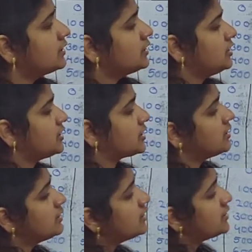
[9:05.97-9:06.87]
Here
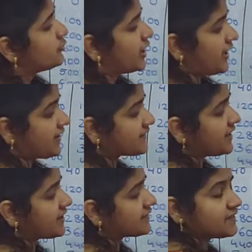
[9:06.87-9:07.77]
the
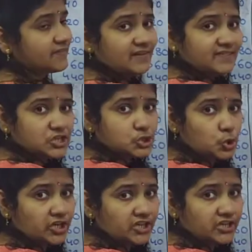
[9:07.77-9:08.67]
x-axis is
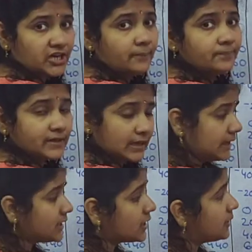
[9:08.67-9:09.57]
showing the
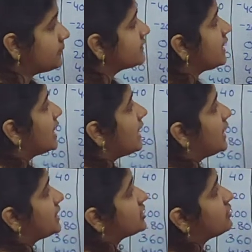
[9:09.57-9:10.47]
income
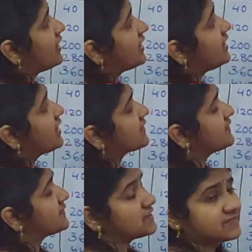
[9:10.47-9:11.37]
and the
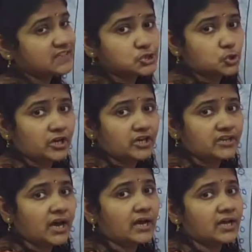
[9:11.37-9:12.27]
y-axis is showing the
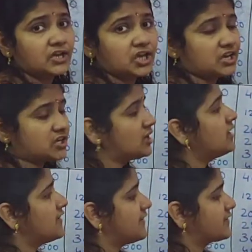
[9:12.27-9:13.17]
aggregate
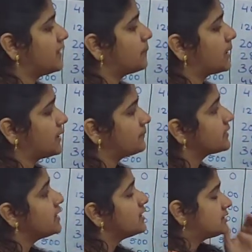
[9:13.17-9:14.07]
supply.
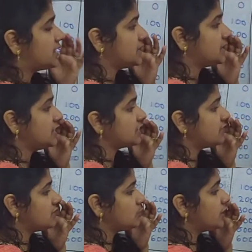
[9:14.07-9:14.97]
Then here
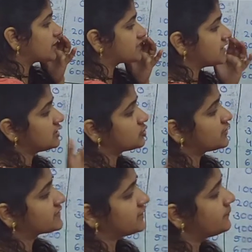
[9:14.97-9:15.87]
when you are seeing
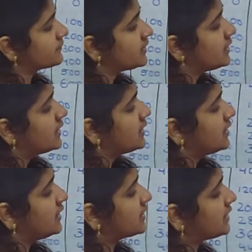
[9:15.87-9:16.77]
this,
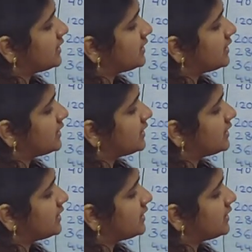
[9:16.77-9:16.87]
here